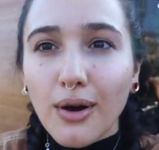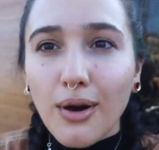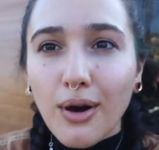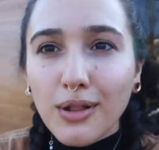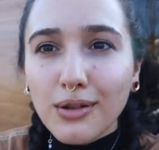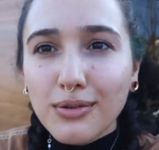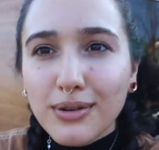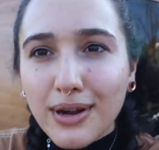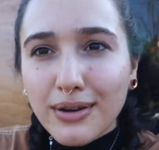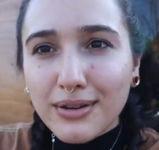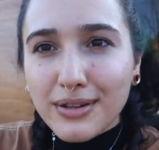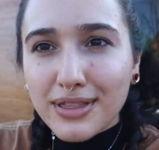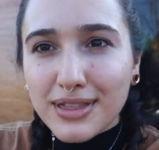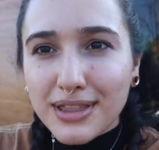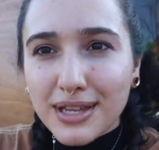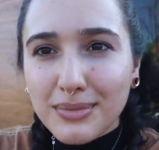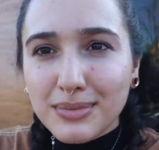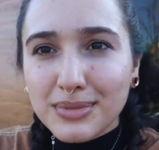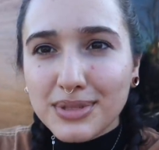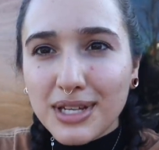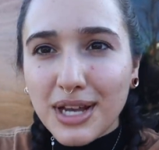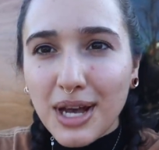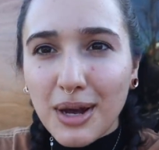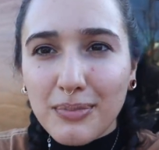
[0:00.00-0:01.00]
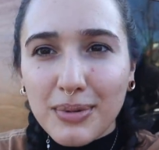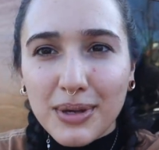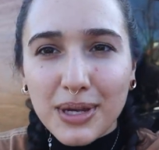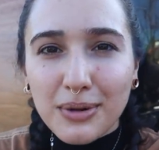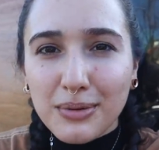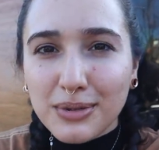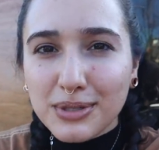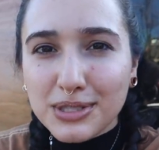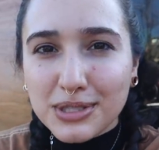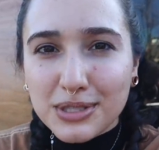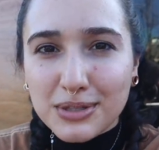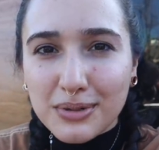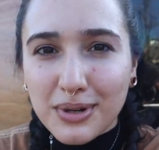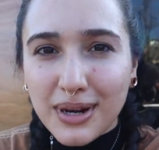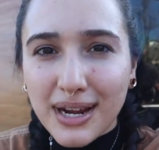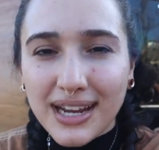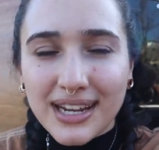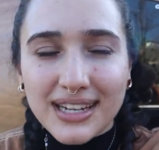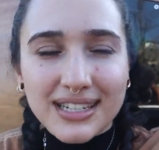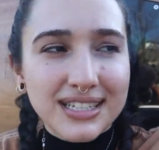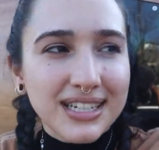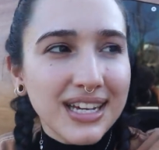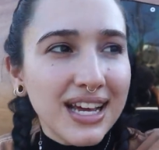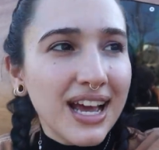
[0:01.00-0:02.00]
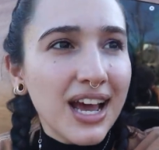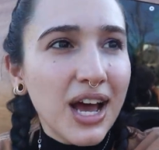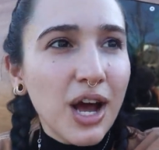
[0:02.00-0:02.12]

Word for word: All around a thumbs up, it was great.